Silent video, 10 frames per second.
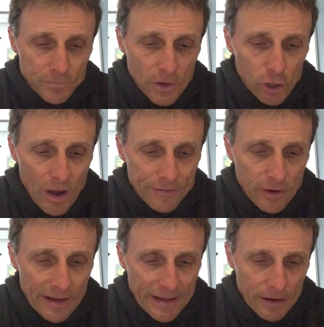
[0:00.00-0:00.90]
You have to
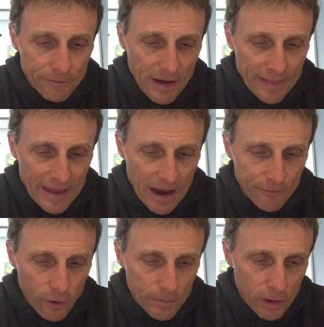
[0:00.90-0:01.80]
identify the
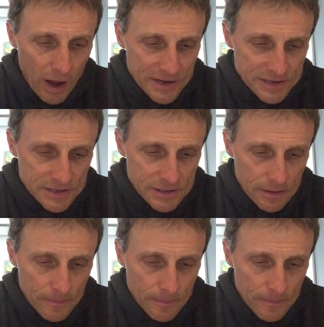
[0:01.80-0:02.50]
adverb clauses,